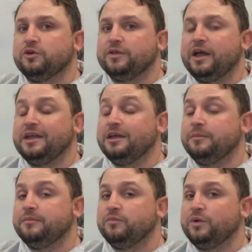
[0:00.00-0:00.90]
or that
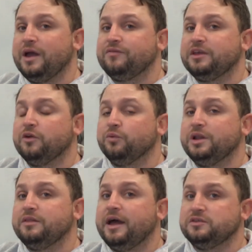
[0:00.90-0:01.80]
m, we have to get rid
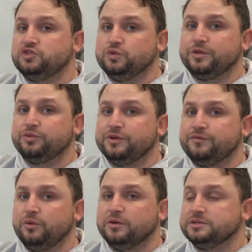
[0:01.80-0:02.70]
of that 2 and
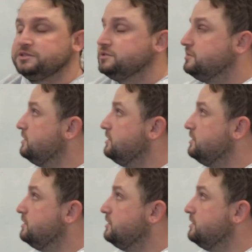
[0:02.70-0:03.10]
3/4.